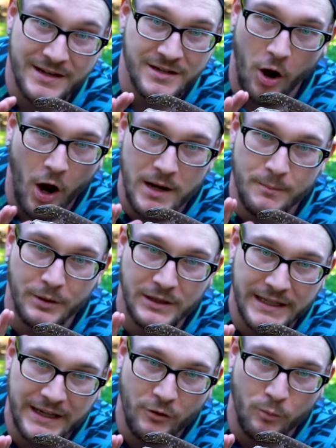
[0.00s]
is
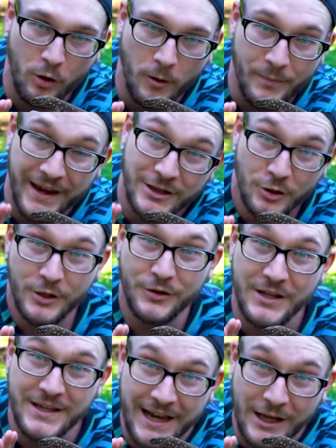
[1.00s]
unbelievable. And look at
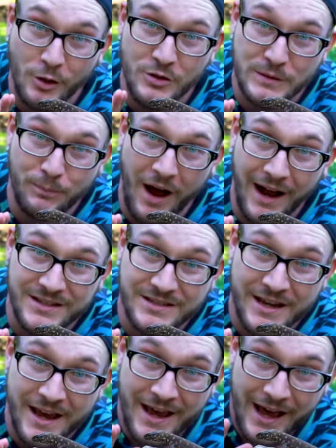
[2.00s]
the yellow spots.
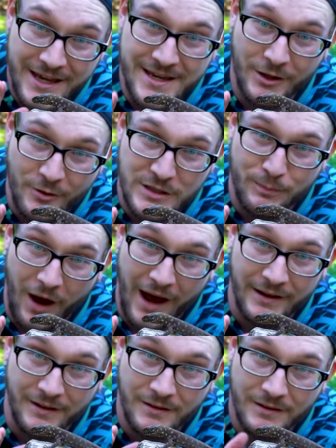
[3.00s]
A yellow
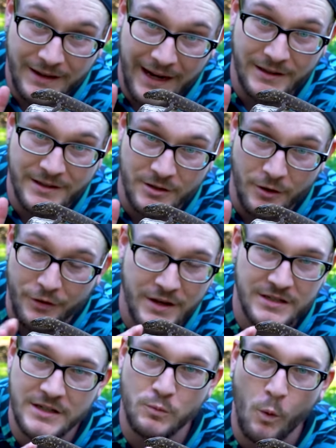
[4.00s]
spot. Night lizard.
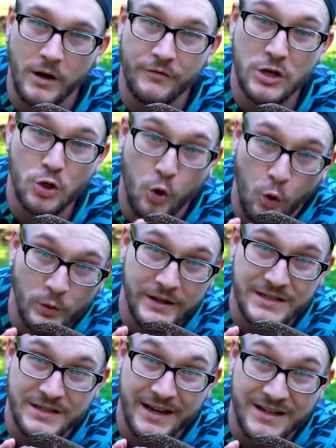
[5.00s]
This is one of the
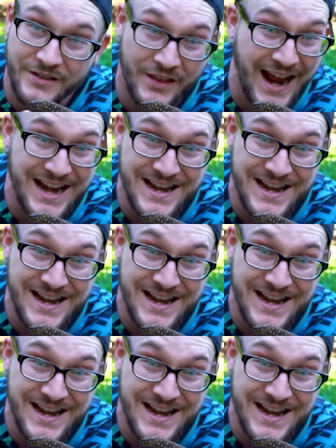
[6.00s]
coolest things that I